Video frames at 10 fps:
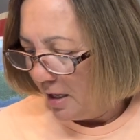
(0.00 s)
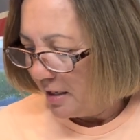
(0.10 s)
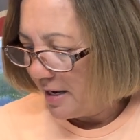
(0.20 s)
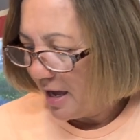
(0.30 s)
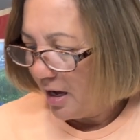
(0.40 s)

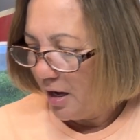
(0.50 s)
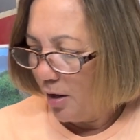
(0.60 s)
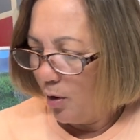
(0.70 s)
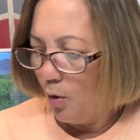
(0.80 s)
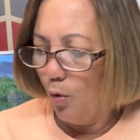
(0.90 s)

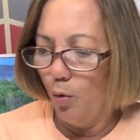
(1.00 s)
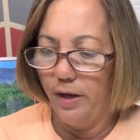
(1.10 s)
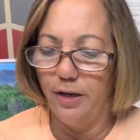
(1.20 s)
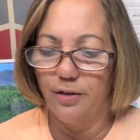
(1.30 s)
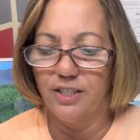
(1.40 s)
now
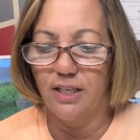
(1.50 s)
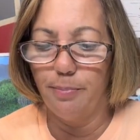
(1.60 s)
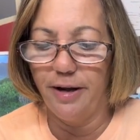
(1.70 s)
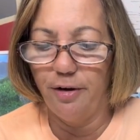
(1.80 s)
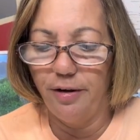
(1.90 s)
here's a
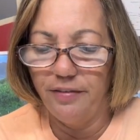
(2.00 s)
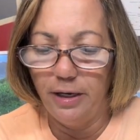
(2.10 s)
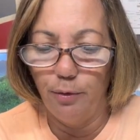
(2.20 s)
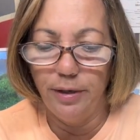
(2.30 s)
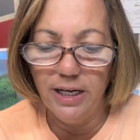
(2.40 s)
pair of
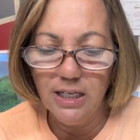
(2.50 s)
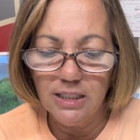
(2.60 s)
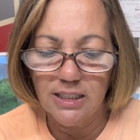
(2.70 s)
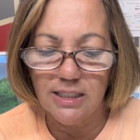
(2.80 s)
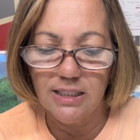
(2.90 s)

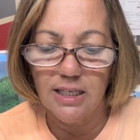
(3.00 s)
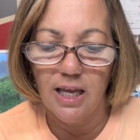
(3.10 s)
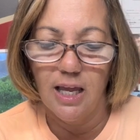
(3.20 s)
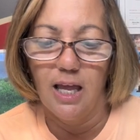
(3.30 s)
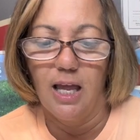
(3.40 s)
earrings
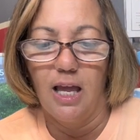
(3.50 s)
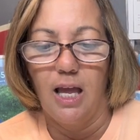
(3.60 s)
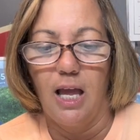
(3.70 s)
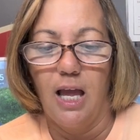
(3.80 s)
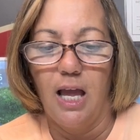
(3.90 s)

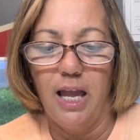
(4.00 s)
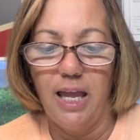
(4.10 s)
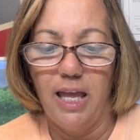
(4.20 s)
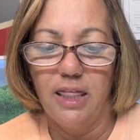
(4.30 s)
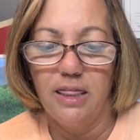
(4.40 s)

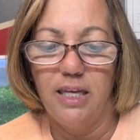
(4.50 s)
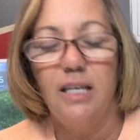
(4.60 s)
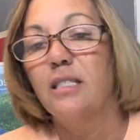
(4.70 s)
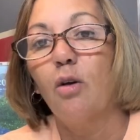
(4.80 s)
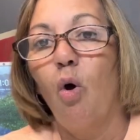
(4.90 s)
and
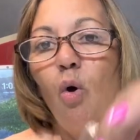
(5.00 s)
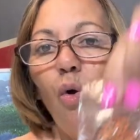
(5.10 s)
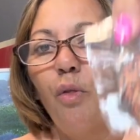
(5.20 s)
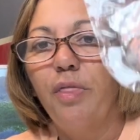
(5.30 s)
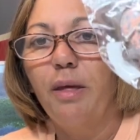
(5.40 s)
these
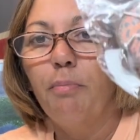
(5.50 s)
are the